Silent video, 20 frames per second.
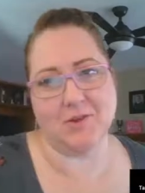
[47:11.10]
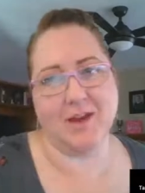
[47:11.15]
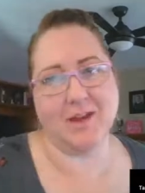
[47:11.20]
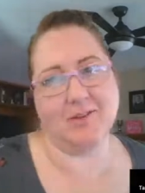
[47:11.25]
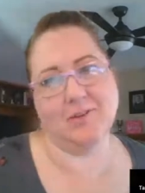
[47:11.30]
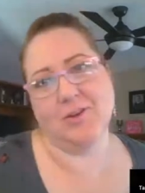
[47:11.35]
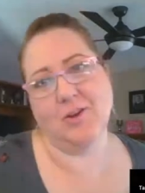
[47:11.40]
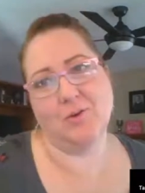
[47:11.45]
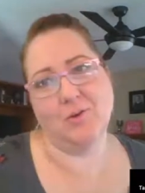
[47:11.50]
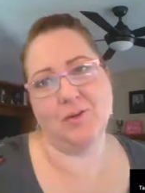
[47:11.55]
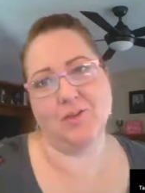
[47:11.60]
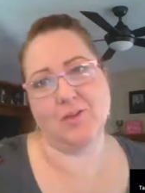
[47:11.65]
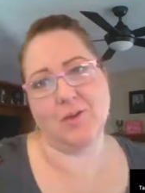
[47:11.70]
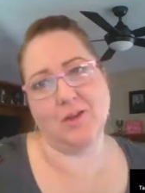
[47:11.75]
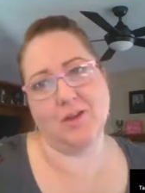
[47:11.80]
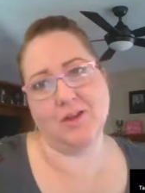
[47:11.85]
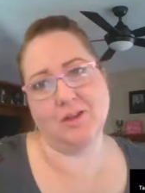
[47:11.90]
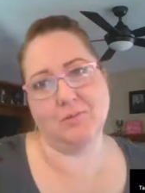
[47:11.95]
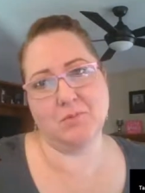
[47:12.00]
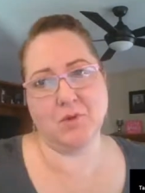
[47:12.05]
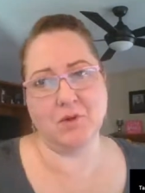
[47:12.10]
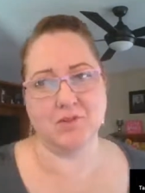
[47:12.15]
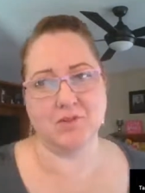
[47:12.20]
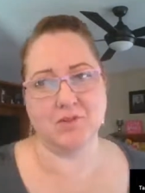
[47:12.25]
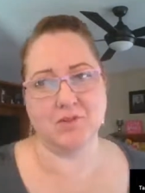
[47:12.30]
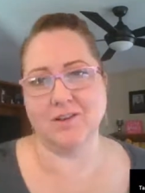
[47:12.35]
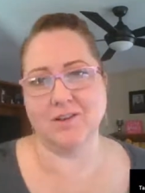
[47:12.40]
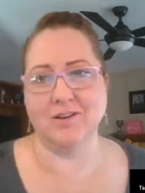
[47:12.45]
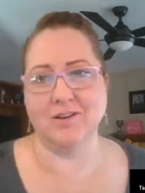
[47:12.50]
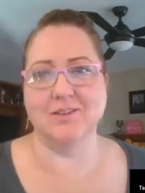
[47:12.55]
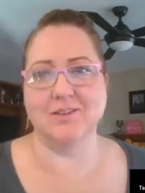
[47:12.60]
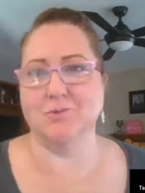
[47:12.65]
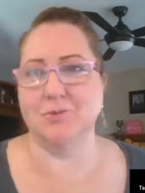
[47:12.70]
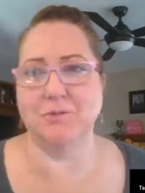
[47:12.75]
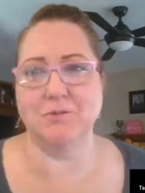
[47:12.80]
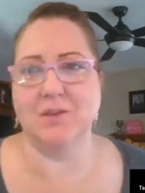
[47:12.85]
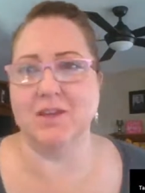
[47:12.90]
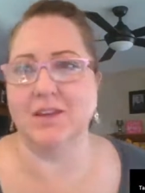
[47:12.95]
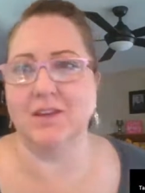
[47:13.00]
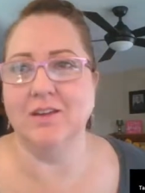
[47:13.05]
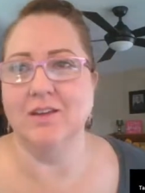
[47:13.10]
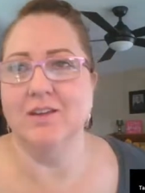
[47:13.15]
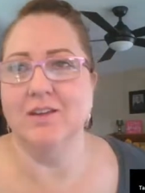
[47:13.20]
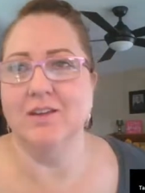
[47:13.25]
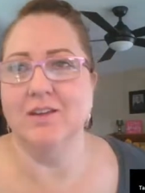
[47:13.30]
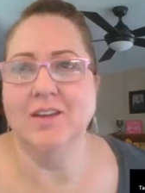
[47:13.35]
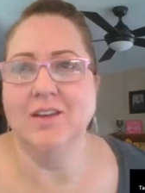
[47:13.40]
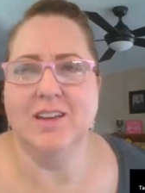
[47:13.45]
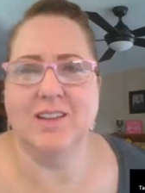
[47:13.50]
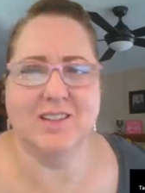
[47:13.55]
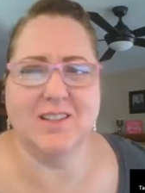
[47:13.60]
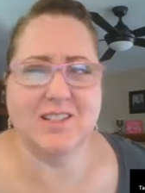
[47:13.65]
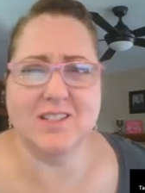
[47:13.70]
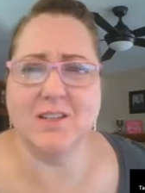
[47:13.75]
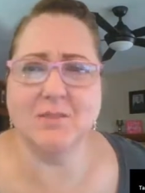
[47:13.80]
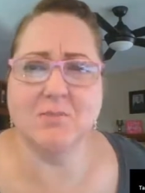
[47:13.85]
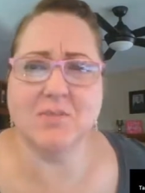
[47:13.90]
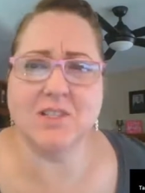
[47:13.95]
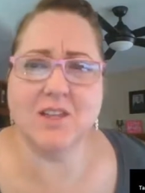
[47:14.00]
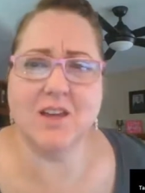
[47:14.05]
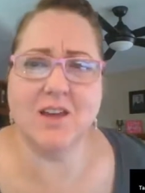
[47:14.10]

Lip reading: I don't know what the pros and cons would be. It seems